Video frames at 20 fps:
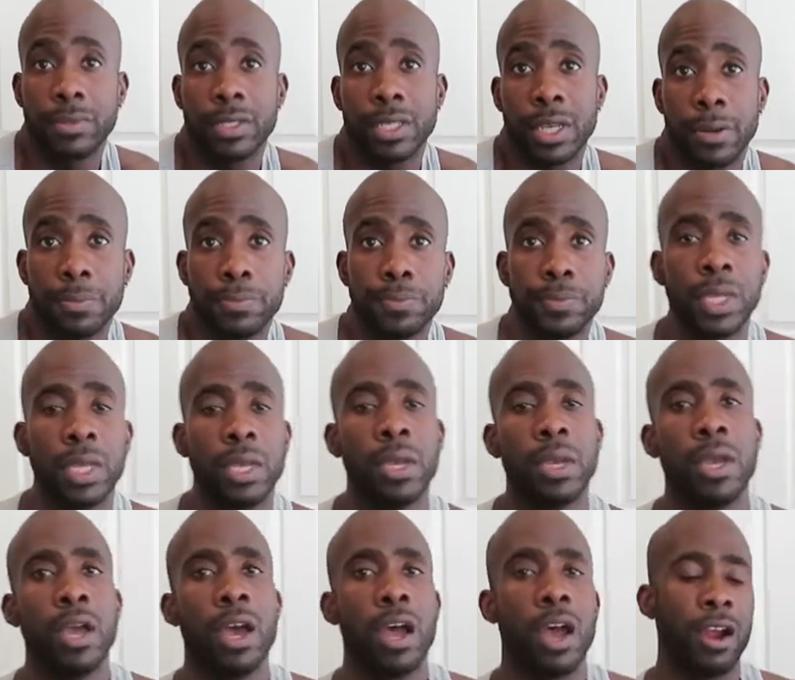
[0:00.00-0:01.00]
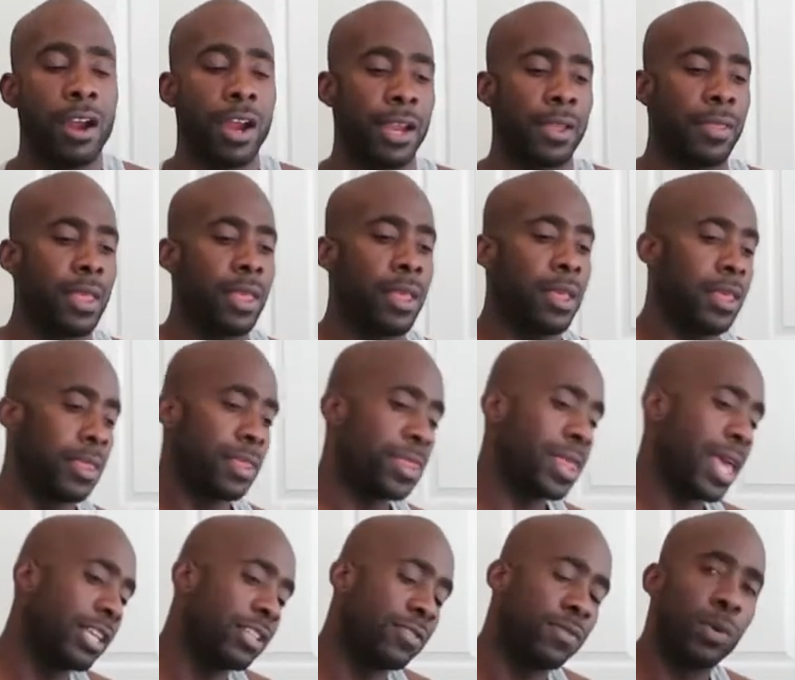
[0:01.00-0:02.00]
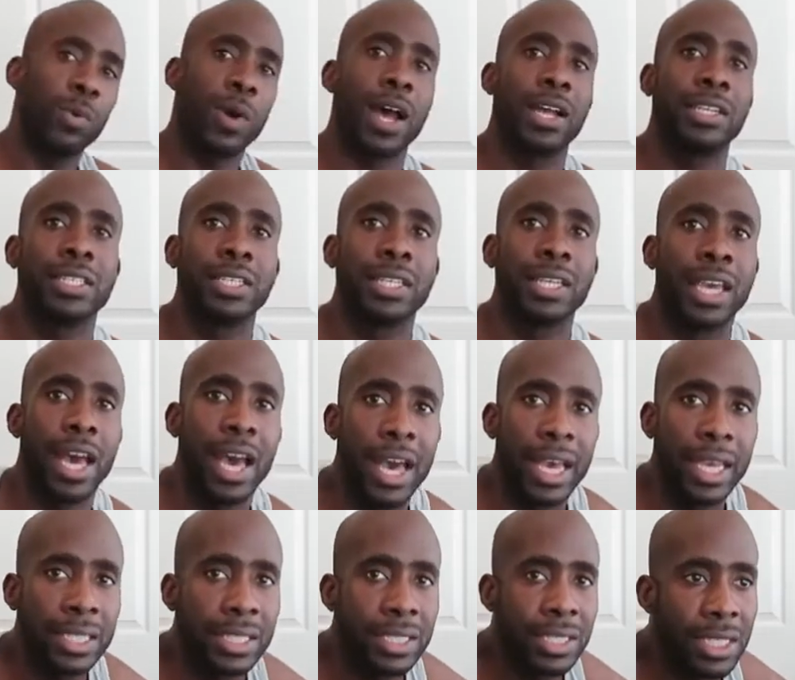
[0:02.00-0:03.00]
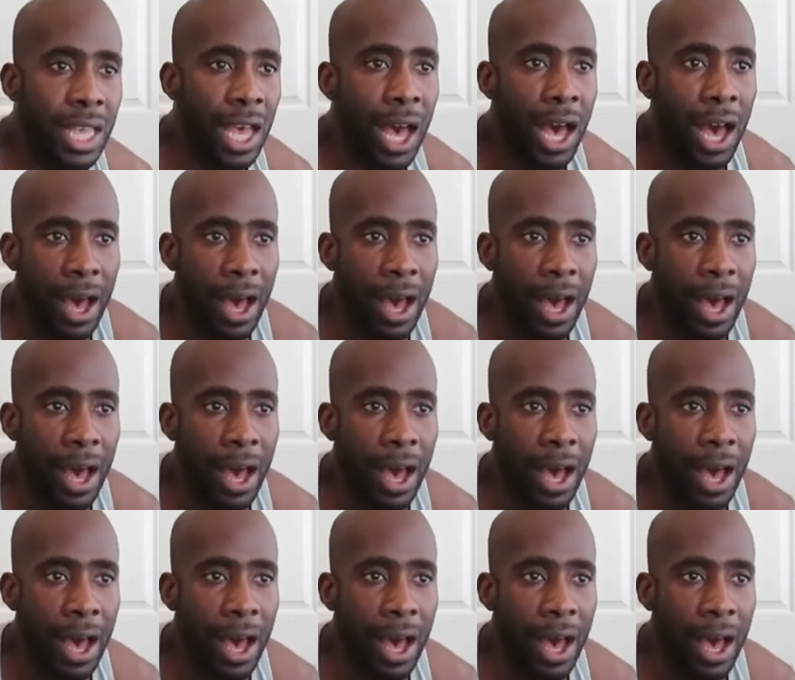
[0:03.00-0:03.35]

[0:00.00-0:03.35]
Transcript: So, all right. Thanks for watching, guys.